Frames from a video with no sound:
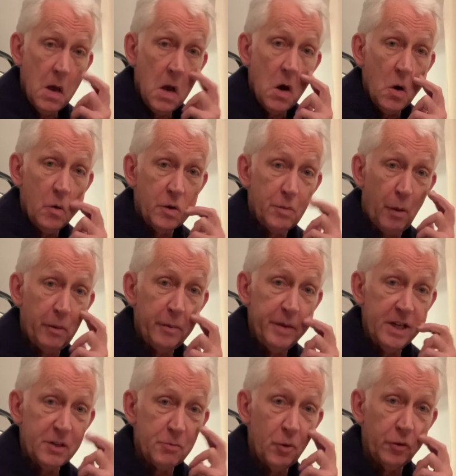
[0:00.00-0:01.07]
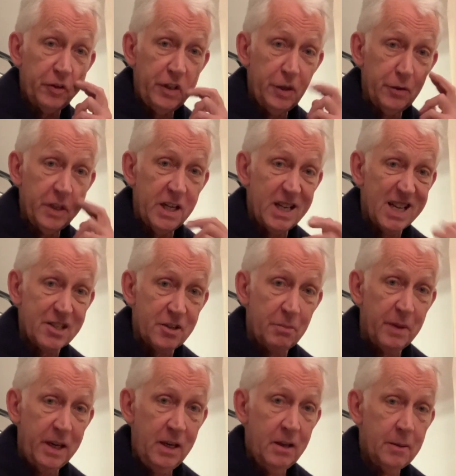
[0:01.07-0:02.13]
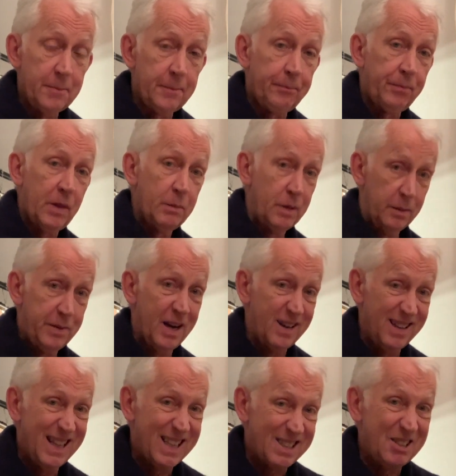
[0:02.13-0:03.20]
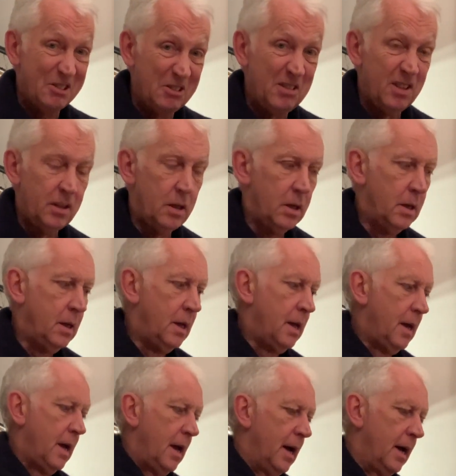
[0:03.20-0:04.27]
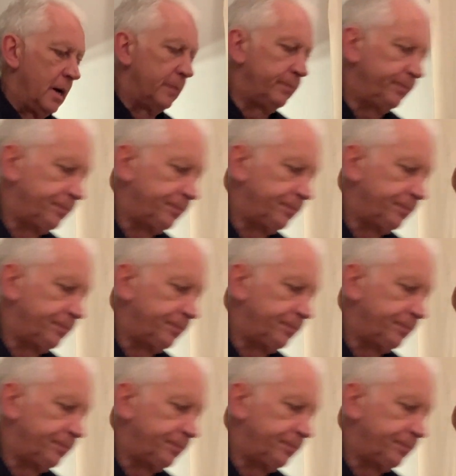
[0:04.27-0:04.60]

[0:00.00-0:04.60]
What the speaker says: which probably means more to you than it does to me, but apparently that's good. I